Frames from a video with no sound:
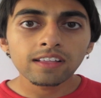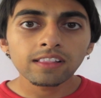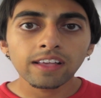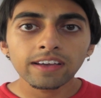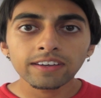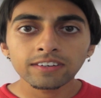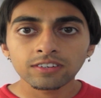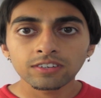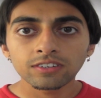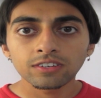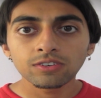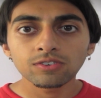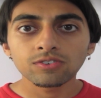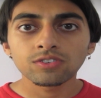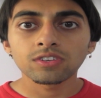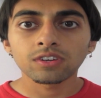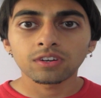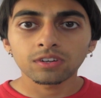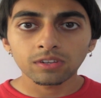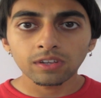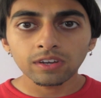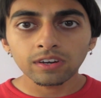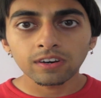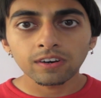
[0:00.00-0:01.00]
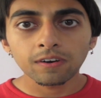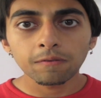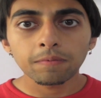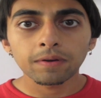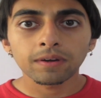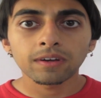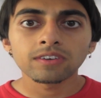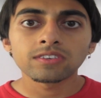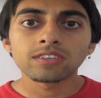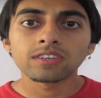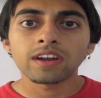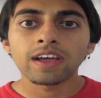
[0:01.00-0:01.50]
like to use the clicker
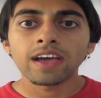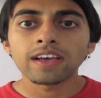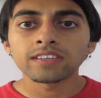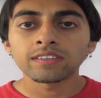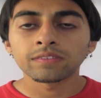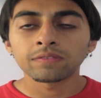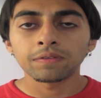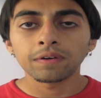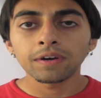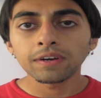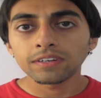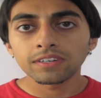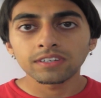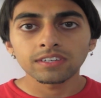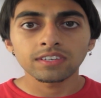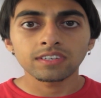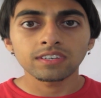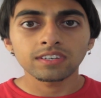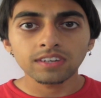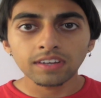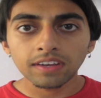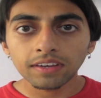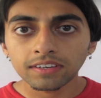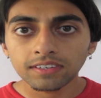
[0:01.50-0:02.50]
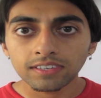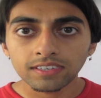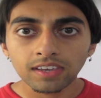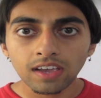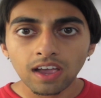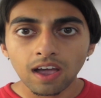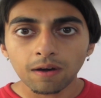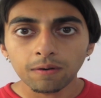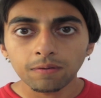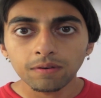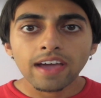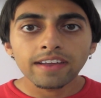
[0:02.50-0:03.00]
because it has a very distinct
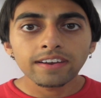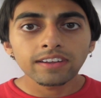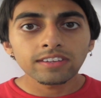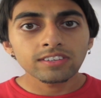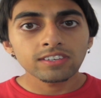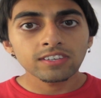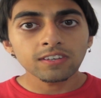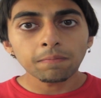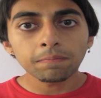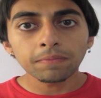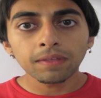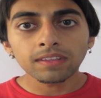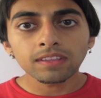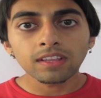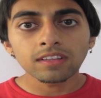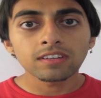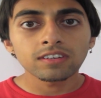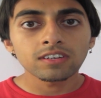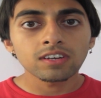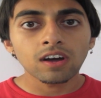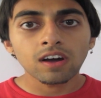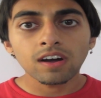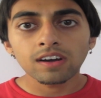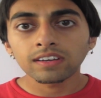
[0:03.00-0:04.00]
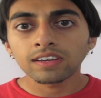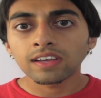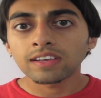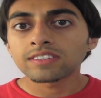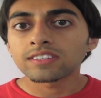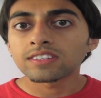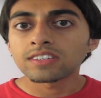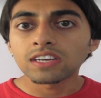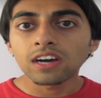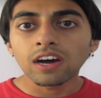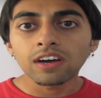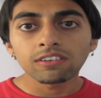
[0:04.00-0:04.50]
sound and it's something that the dog
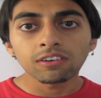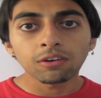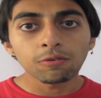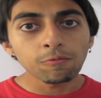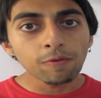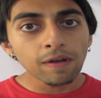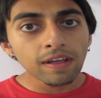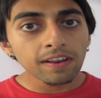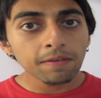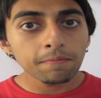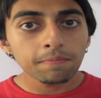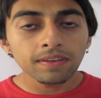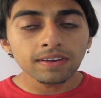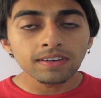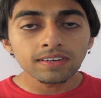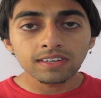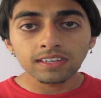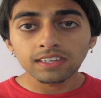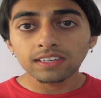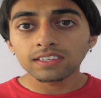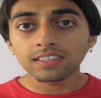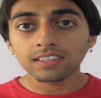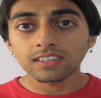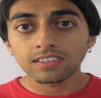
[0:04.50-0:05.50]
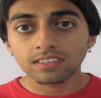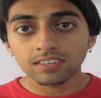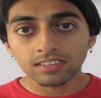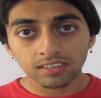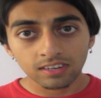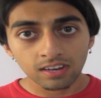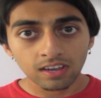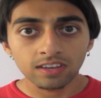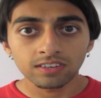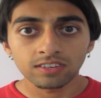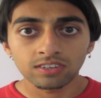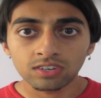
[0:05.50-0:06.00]
has not already been
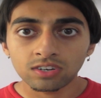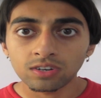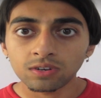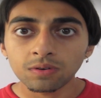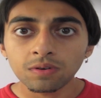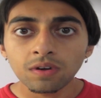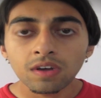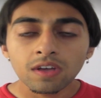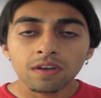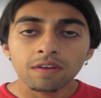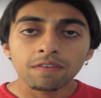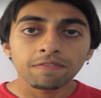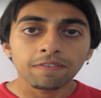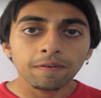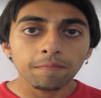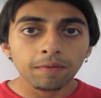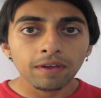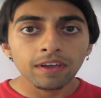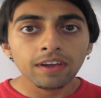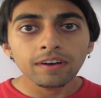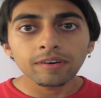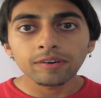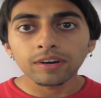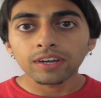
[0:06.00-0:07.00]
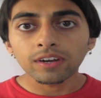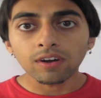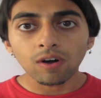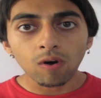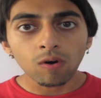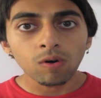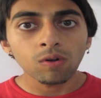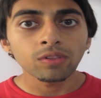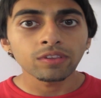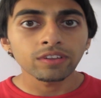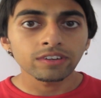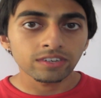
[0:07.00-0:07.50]
desensitized to from hearing
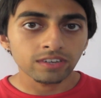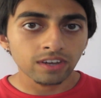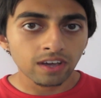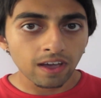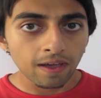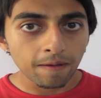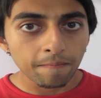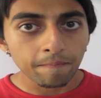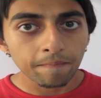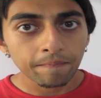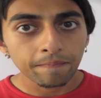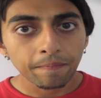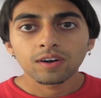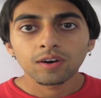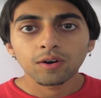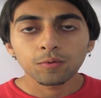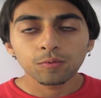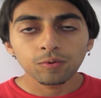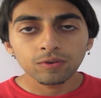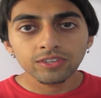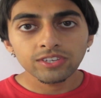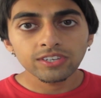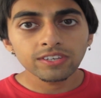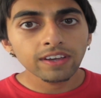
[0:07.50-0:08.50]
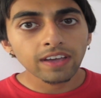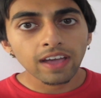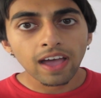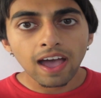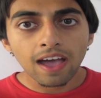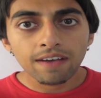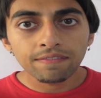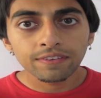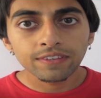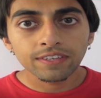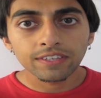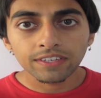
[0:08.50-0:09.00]
all the time. Once I
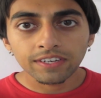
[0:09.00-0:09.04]
have his